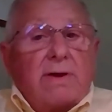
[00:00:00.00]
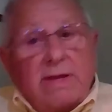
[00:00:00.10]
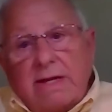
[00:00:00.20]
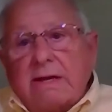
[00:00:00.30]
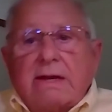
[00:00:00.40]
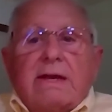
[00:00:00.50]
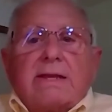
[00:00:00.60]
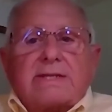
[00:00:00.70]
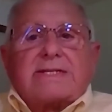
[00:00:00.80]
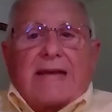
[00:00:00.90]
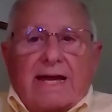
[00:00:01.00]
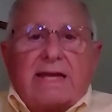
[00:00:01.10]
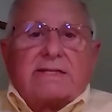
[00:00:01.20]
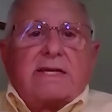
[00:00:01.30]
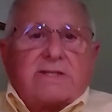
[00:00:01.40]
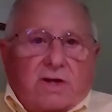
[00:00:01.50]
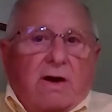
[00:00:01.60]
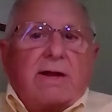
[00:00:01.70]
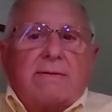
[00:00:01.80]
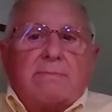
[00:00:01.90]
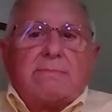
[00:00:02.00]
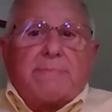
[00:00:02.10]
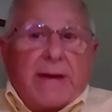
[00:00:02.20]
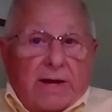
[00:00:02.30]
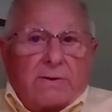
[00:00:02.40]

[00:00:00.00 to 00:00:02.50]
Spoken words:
So I think the science has gotten